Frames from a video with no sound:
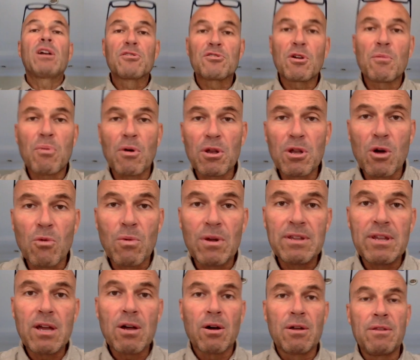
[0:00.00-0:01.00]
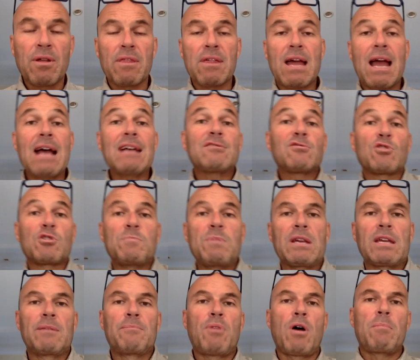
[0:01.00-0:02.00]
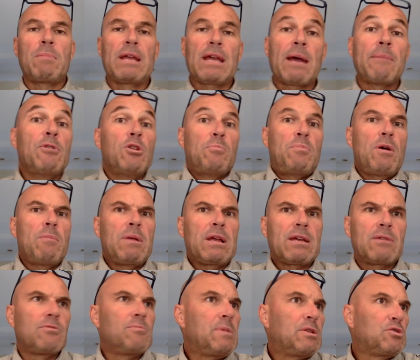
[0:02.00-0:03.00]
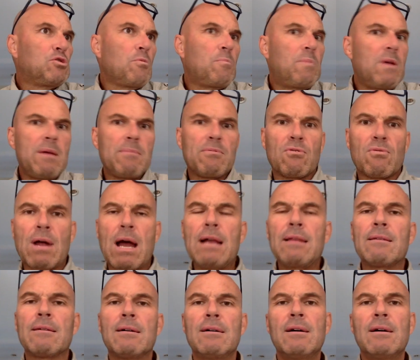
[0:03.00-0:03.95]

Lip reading: entrepreneur one day or another has to speak in public. I mean, the public could be two people, right?